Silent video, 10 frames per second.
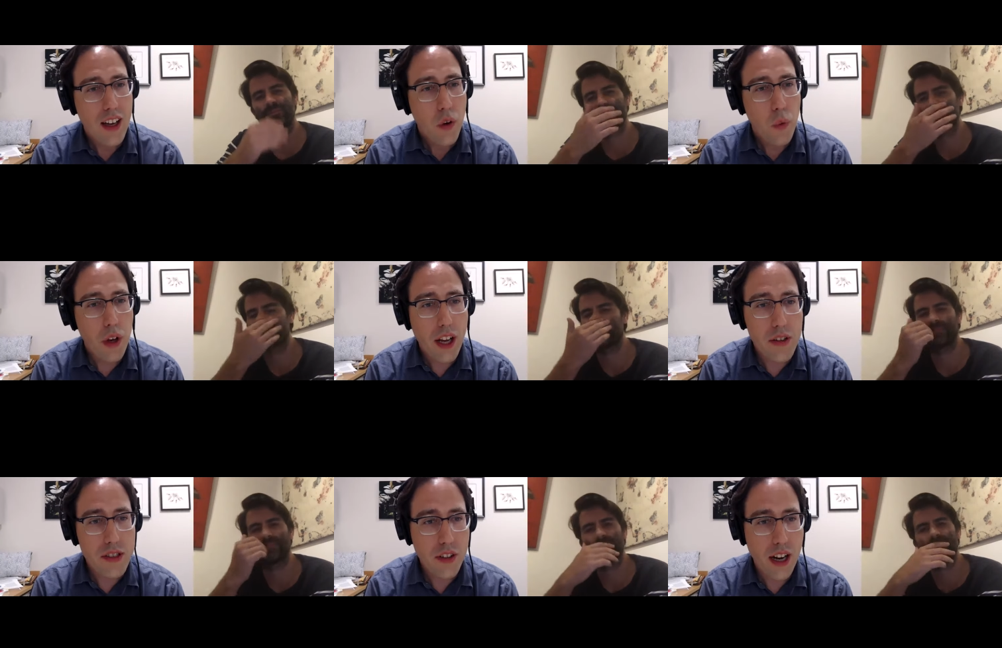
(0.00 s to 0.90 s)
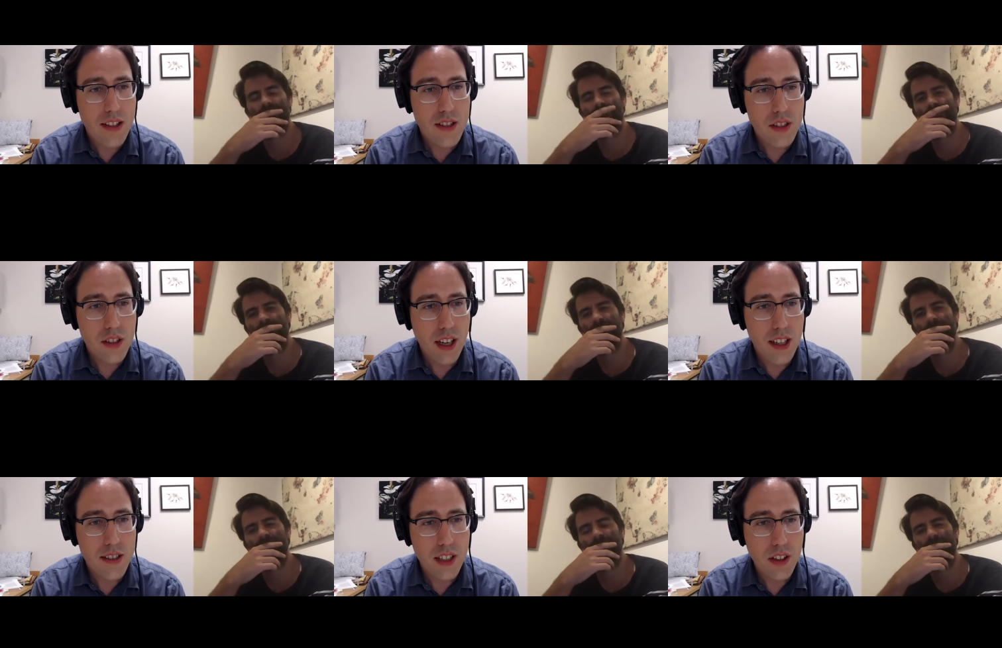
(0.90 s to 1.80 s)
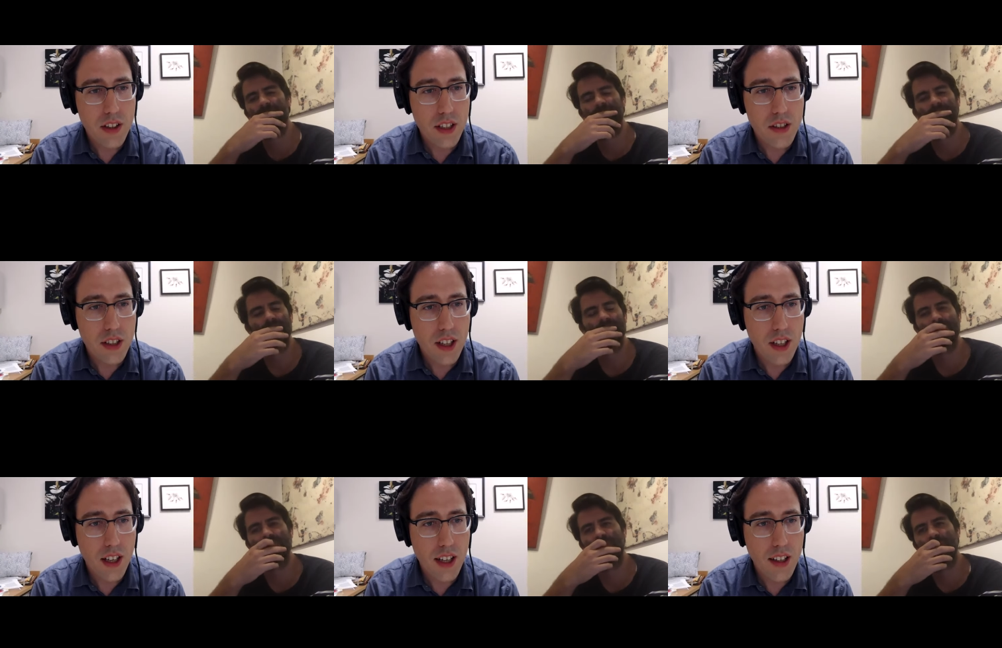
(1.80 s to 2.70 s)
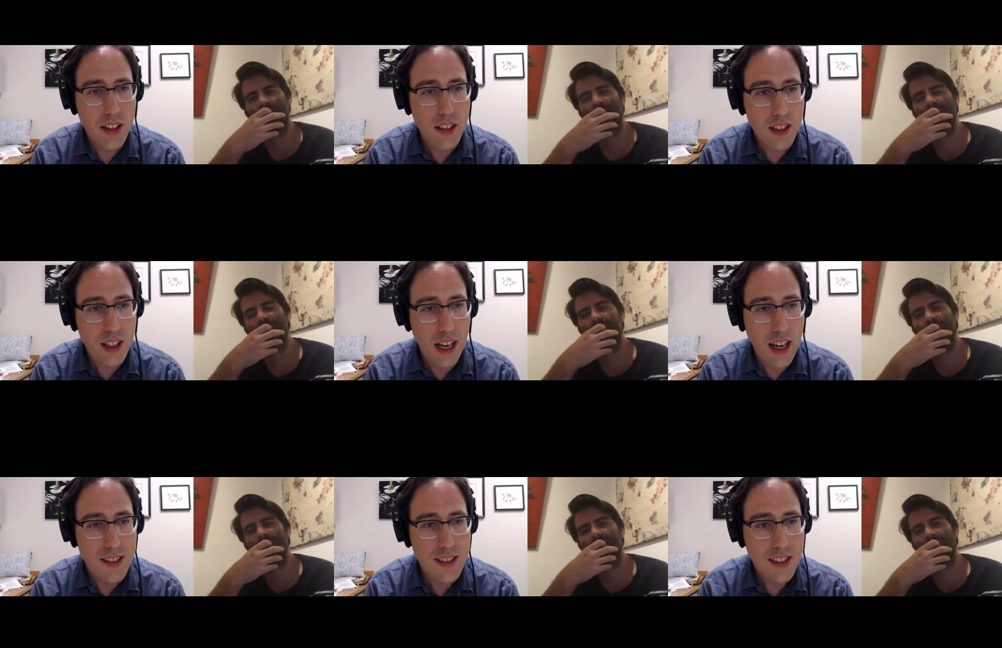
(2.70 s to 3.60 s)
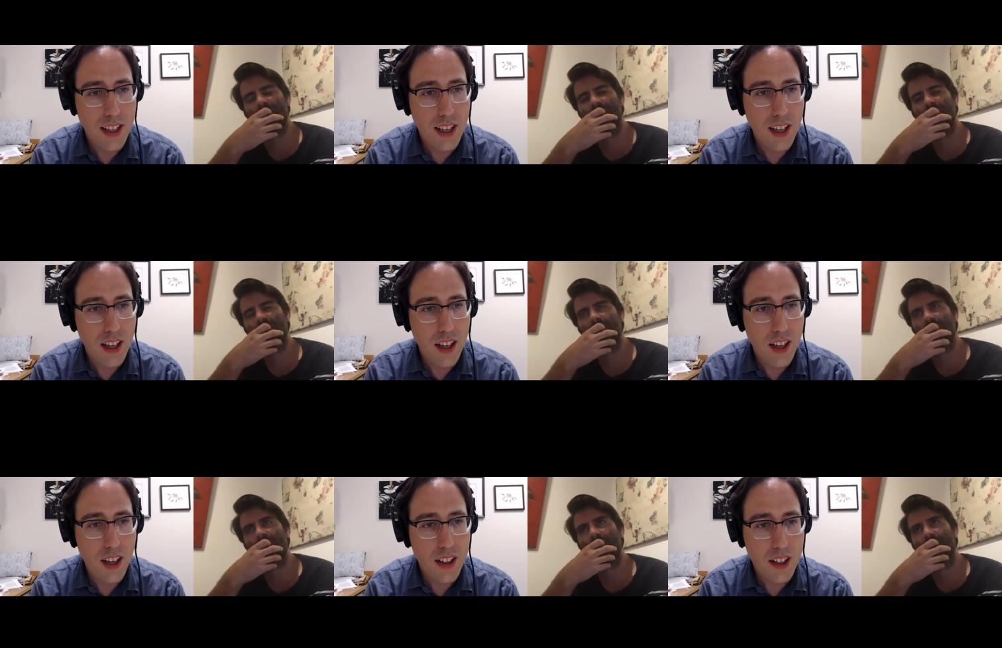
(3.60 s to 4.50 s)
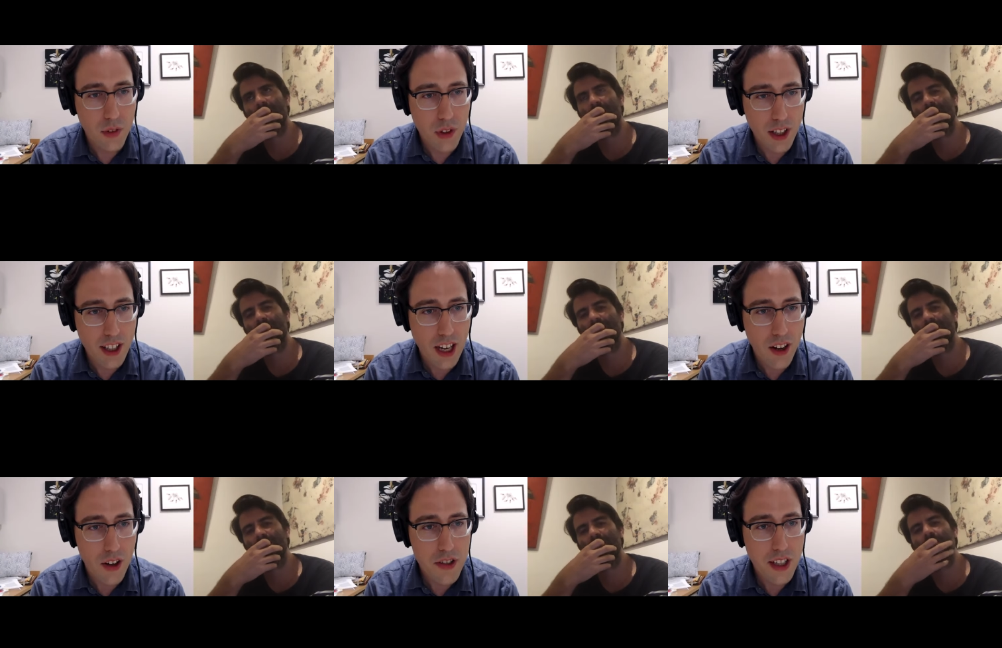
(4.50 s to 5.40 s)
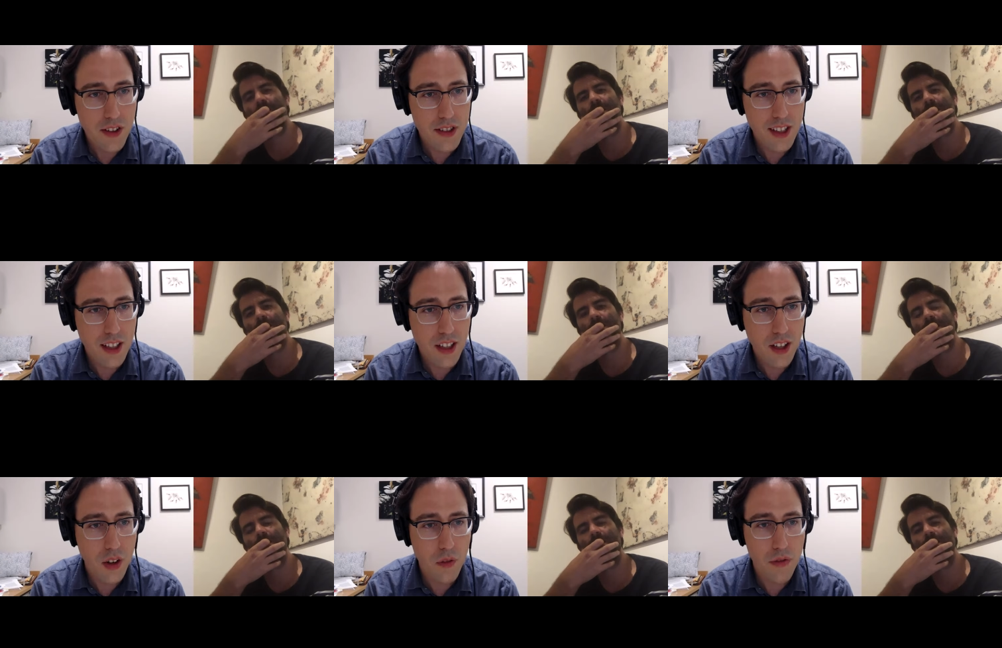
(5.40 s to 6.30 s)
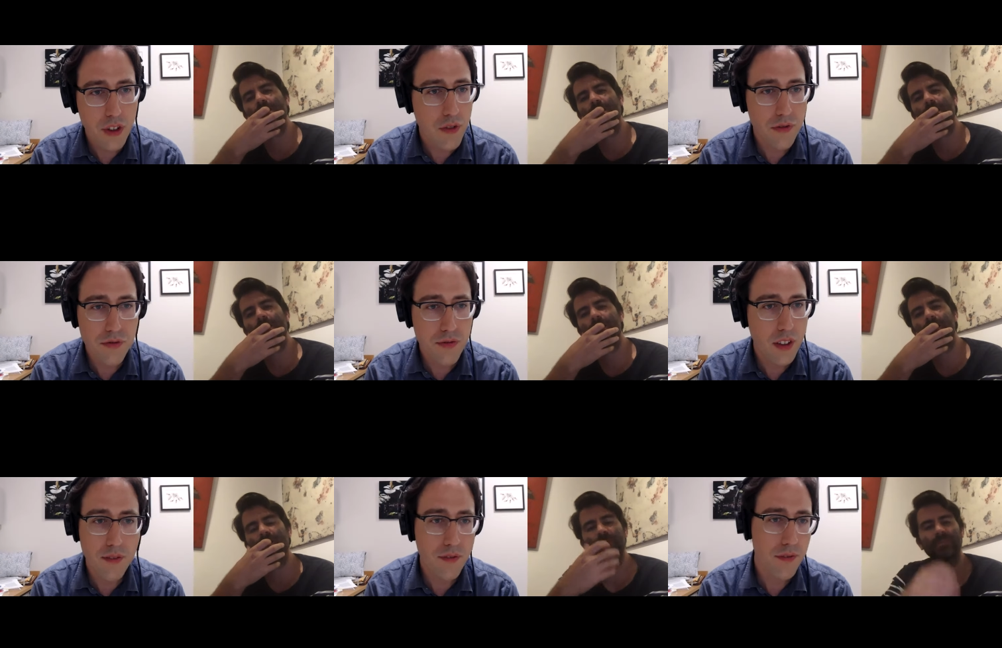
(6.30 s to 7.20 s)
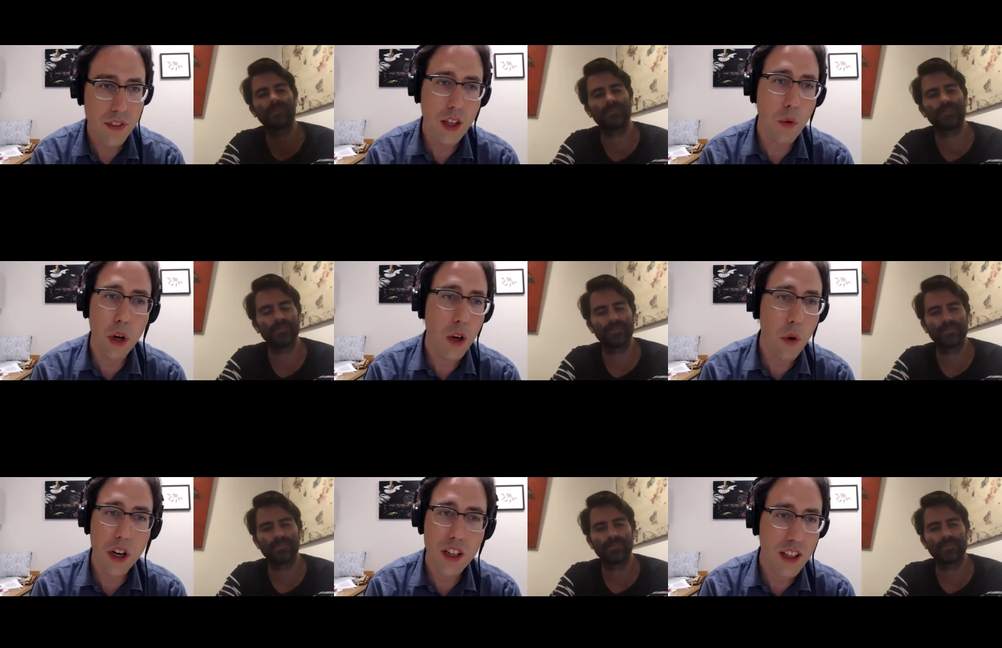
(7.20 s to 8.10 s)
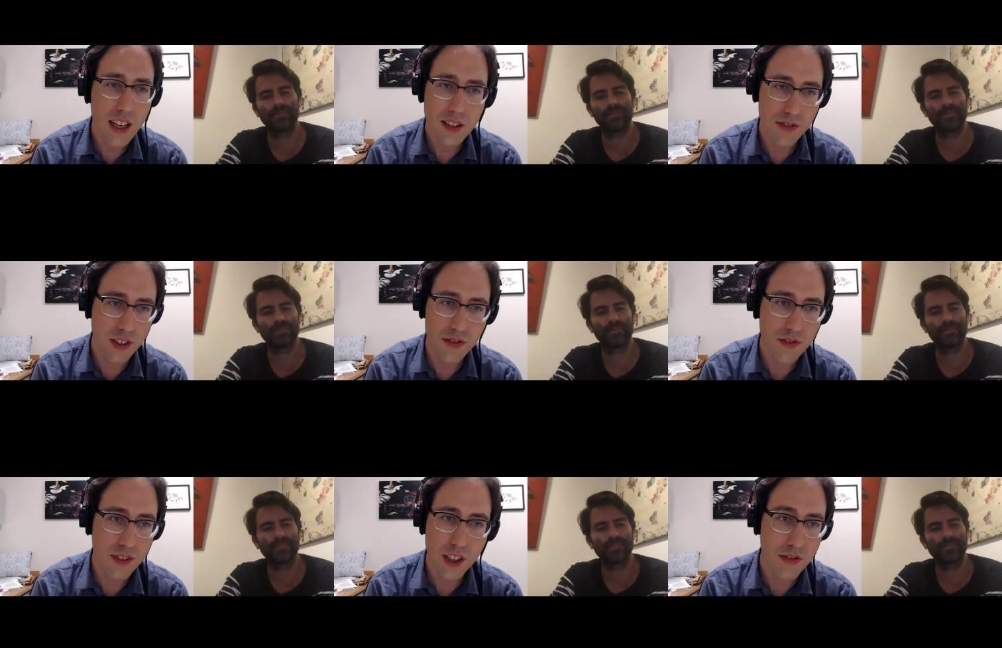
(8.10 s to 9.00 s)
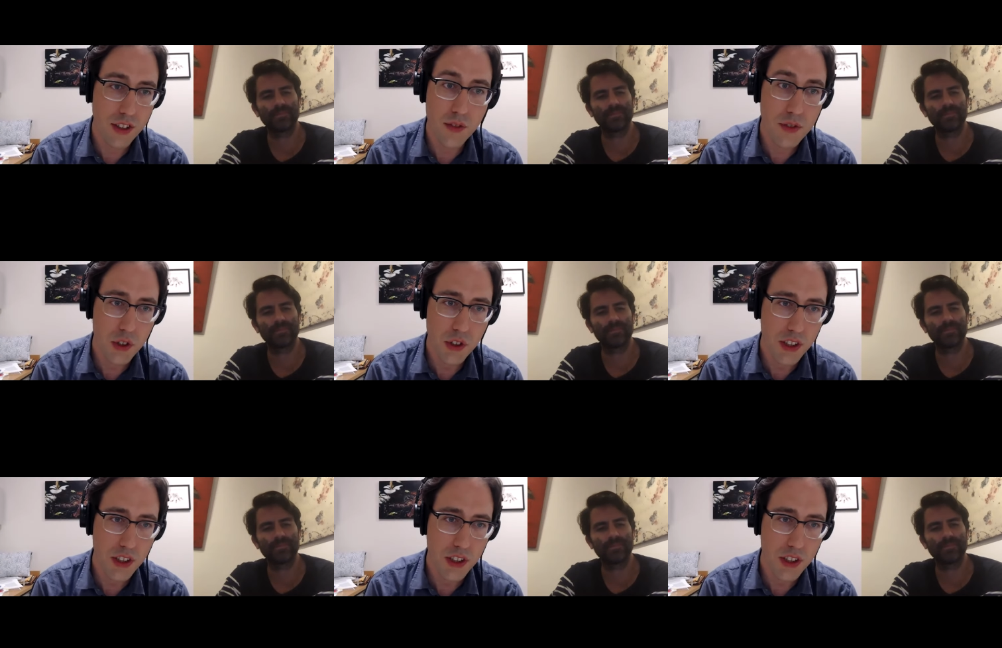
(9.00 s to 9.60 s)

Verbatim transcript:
Speaker 1: when I was a grad student, I secretly took a night class at a community college that was like film film the 101 class for their film school.